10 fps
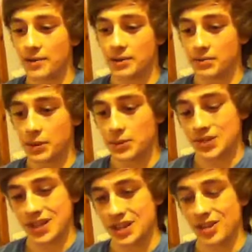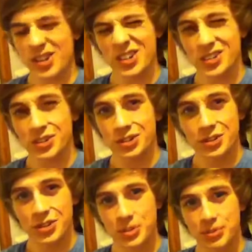mean, people say, oh, you're too
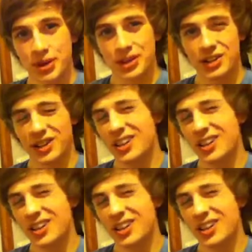close to your brother,